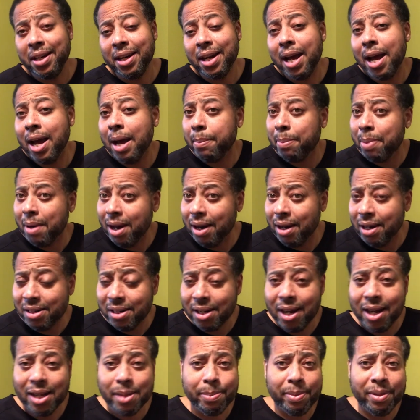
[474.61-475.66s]
I apologize,
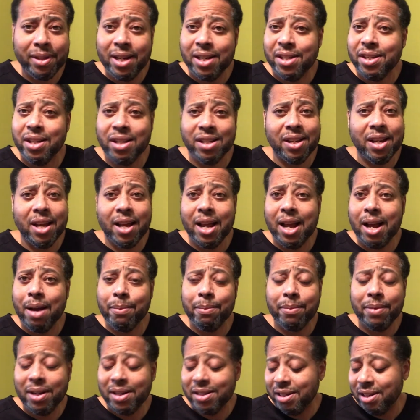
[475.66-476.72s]
but that's just not how,
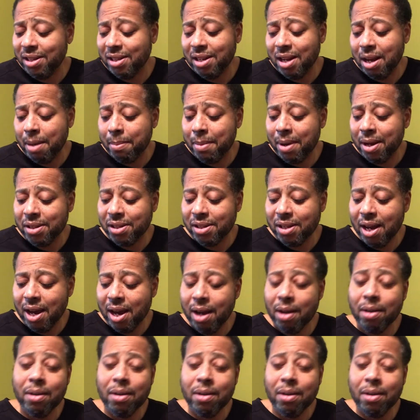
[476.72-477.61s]
that's just not my style.